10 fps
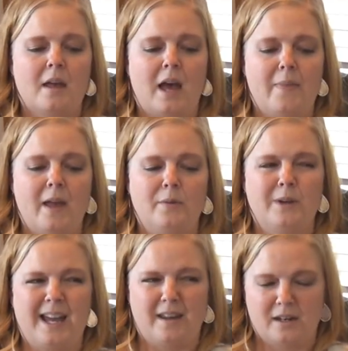And then
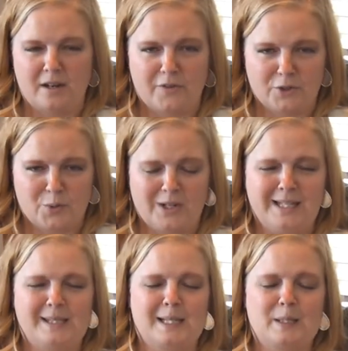we had another
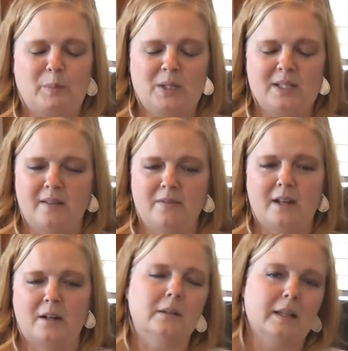26%
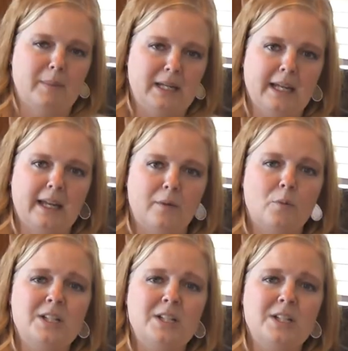that are limiting it,